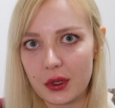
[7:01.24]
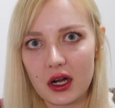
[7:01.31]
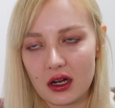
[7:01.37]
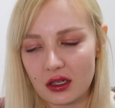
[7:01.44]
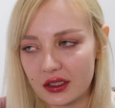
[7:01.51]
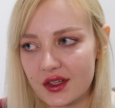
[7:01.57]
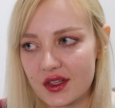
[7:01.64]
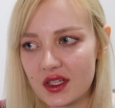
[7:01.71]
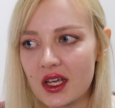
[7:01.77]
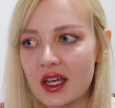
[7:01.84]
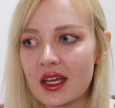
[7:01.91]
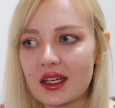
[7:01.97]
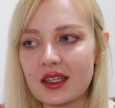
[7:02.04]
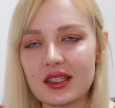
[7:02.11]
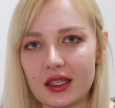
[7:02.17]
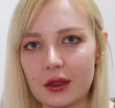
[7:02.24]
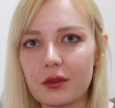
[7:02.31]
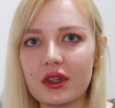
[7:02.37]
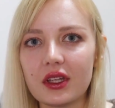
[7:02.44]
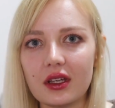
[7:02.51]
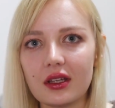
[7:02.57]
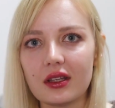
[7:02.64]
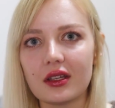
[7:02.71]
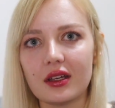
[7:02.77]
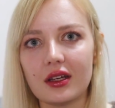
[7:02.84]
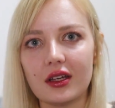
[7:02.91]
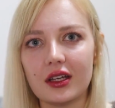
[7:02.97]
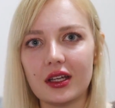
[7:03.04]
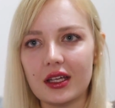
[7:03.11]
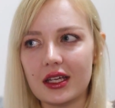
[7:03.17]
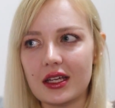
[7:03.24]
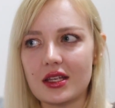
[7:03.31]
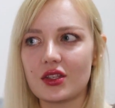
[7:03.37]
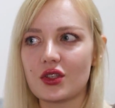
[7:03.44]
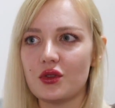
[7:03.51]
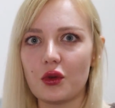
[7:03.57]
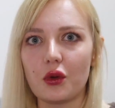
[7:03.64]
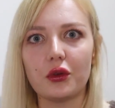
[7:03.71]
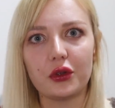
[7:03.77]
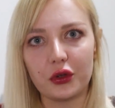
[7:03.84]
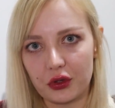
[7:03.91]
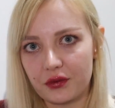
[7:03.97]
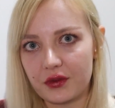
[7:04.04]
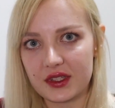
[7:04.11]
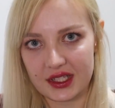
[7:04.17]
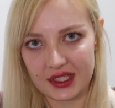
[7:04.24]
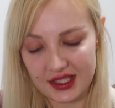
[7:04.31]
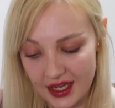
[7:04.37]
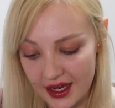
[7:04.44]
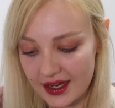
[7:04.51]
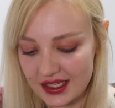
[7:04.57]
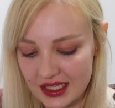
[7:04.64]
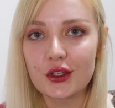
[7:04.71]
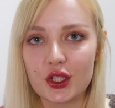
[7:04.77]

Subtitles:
parlors, something that is not good for society.